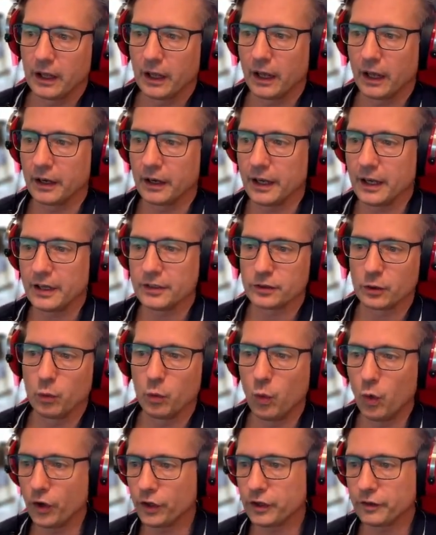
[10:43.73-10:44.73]
and it is a
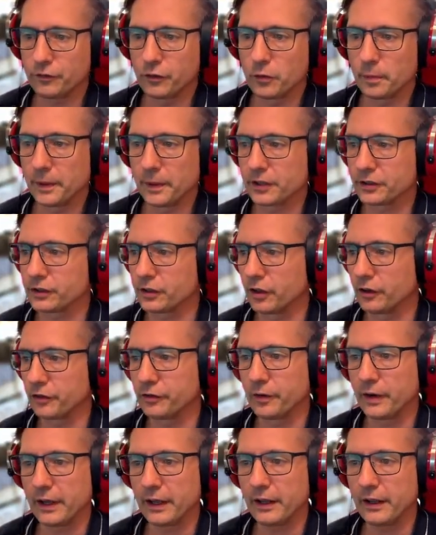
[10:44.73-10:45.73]
wonderful bit of
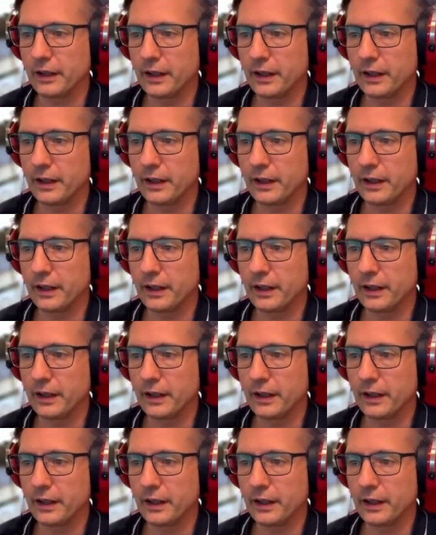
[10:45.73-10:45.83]
software.